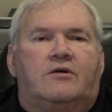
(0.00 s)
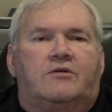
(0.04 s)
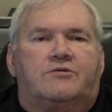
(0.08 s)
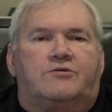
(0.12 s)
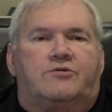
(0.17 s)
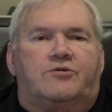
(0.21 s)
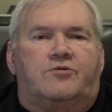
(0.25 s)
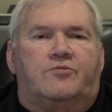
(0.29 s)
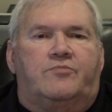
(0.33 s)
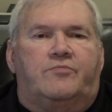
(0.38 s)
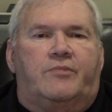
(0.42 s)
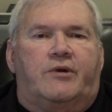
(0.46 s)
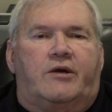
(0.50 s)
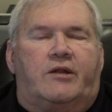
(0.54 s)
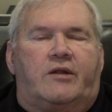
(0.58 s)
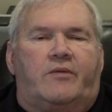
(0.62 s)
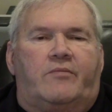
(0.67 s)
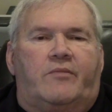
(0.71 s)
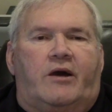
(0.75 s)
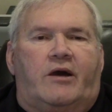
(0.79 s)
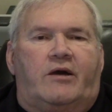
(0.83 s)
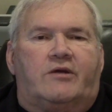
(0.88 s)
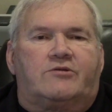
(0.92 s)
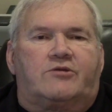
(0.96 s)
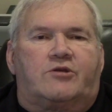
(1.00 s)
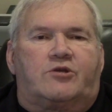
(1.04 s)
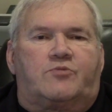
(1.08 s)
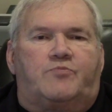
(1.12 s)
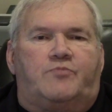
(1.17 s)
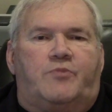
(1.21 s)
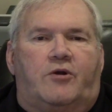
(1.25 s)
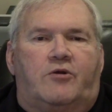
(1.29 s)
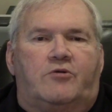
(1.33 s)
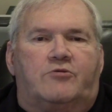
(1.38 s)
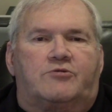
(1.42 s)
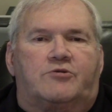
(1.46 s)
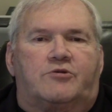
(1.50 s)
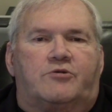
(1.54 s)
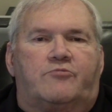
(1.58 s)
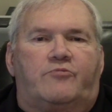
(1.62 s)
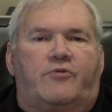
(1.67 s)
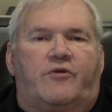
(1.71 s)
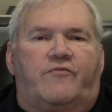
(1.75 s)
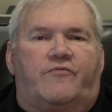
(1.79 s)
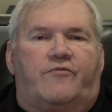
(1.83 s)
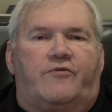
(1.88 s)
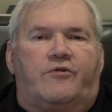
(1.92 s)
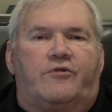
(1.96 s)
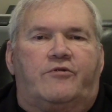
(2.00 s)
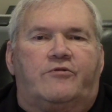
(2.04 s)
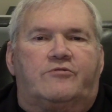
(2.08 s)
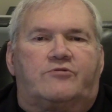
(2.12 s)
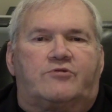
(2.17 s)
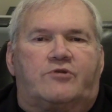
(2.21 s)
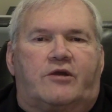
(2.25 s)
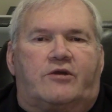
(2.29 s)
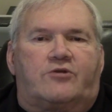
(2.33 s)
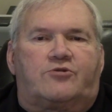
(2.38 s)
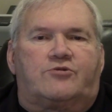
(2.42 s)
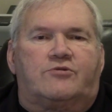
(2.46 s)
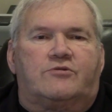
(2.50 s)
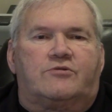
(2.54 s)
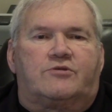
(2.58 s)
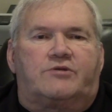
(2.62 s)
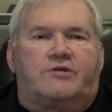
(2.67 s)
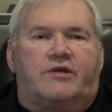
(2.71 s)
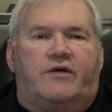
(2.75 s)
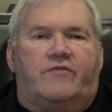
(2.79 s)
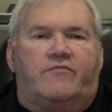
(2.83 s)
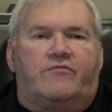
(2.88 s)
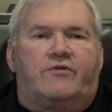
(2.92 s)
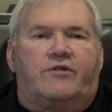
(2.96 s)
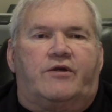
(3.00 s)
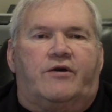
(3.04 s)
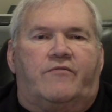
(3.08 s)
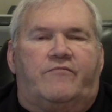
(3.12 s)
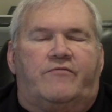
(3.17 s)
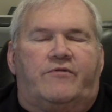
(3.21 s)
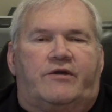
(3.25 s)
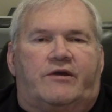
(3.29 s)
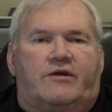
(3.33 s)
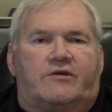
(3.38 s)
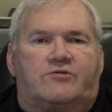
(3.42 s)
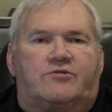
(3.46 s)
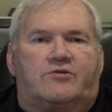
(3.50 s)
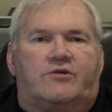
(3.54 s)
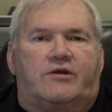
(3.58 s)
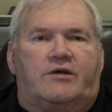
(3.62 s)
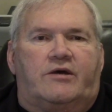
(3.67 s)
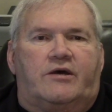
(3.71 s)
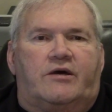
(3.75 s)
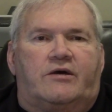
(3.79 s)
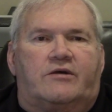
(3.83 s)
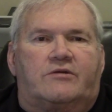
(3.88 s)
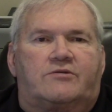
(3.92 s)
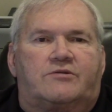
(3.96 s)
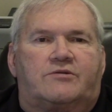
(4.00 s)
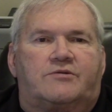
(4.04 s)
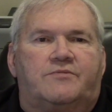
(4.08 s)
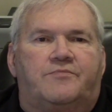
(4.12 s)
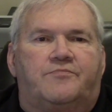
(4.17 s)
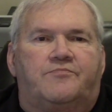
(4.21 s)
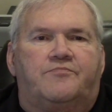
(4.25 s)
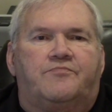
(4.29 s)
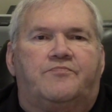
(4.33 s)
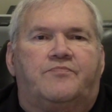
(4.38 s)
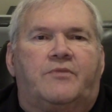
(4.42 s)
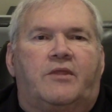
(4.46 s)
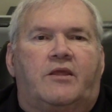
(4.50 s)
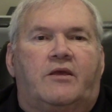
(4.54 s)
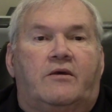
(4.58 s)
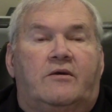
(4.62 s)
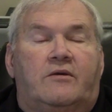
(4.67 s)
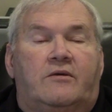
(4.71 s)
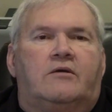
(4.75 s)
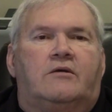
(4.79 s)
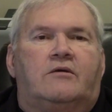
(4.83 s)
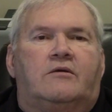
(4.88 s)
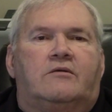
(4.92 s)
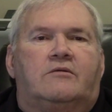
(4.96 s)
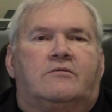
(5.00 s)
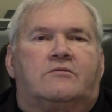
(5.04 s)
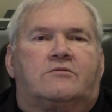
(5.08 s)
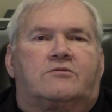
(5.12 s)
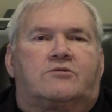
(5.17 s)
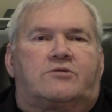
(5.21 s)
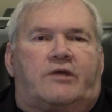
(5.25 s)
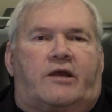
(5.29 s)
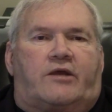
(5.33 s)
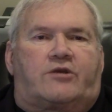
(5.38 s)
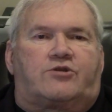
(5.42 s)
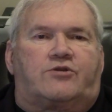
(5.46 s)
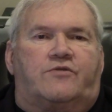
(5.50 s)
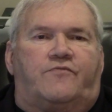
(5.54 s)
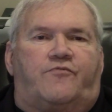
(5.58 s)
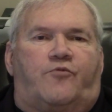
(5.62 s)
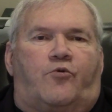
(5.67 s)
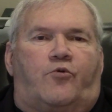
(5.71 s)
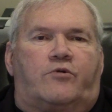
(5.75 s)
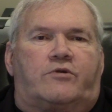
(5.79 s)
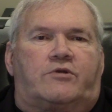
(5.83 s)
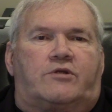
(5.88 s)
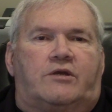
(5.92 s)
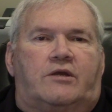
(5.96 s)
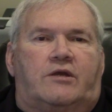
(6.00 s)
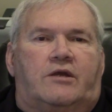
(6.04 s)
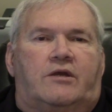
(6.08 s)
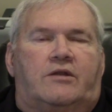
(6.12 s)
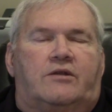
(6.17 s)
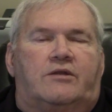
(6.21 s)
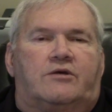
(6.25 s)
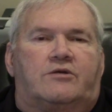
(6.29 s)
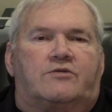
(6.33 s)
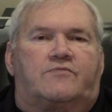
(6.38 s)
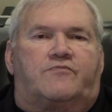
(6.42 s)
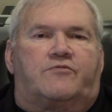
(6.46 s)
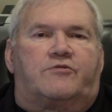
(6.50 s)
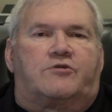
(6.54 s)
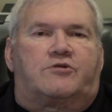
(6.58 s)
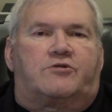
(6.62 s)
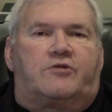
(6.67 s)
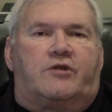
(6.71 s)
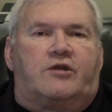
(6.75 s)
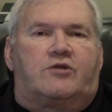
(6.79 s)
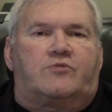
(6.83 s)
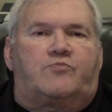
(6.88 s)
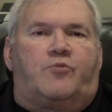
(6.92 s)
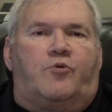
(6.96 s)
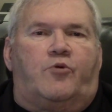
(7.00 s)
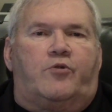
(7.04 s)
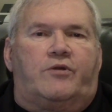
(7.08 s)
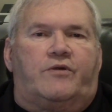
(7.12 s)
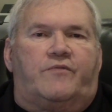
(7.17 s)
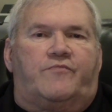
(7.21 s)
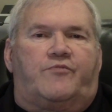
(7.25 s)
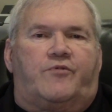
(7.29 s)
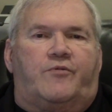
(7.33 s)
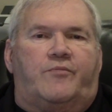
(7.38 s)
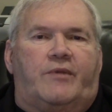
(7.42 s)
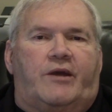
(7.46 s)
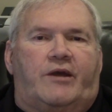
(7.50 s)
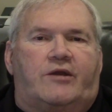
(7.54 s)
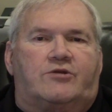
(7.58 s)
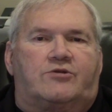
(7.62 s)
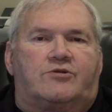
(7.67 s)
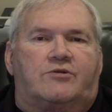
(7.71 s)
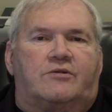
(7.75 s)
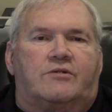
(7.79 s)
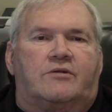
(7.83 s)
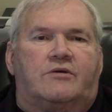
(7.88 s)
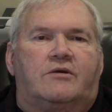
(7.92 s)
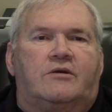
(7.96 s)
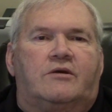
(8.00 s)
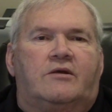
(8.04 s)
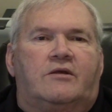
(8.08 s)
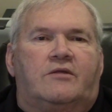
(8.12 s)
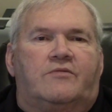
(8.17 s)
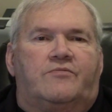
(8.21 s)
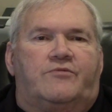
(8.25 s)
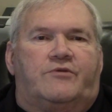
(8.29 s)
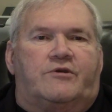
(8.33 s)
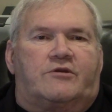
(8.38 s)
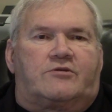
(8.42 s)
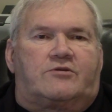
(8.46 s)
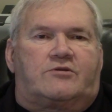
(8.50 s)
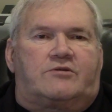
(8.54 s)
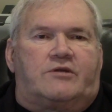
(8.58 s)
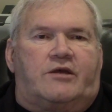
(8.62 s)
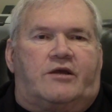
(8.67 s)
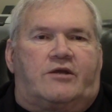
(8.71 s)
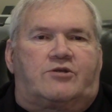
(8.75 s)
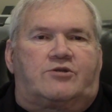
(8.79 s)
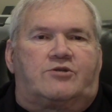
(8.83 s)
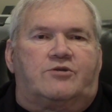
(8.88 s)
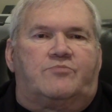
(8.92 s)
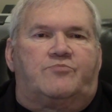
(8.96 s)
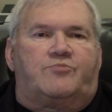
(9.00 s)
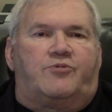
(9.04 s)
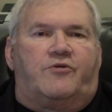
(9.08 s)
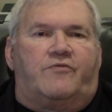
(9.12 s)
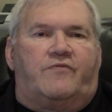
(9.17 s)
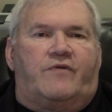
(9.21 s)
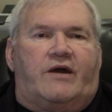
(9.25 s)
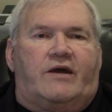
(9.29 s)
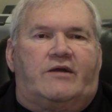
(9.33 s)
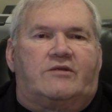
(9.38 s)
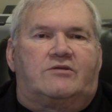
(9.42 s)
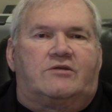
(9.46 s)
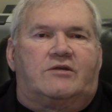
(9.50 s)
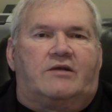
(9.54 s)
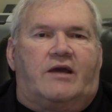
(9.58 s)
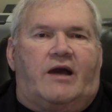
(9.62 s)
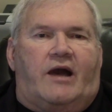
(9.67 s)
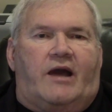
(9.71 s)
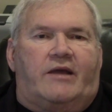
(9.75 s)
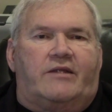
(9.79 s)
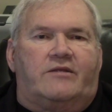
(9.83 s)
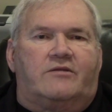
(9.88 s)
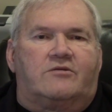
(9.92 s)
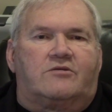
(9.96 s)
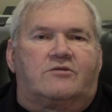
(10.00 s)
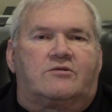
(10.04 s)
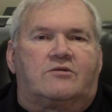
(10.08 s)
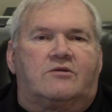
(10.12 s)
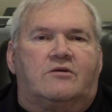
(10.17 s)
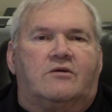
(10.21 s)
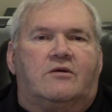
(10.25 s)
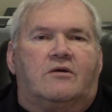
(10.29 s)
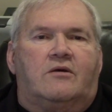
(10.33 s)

To minimize exposure, refer to Section 7 of the SDS. Section 14 is for transport information. This section provides guidance